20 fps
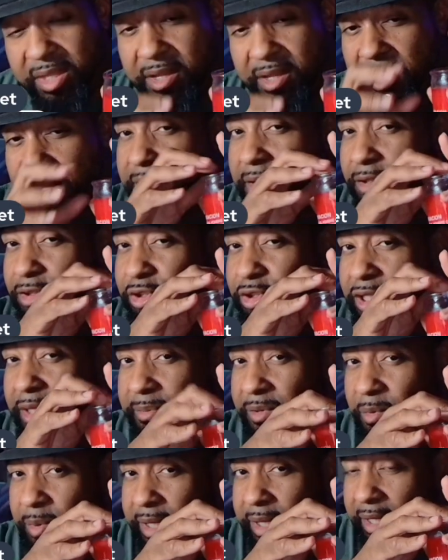You're gonna trim
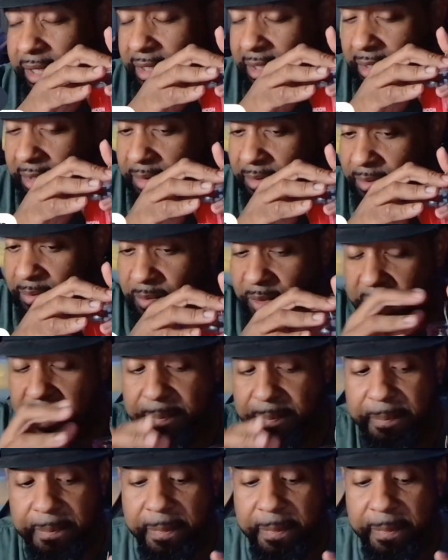the wick, right?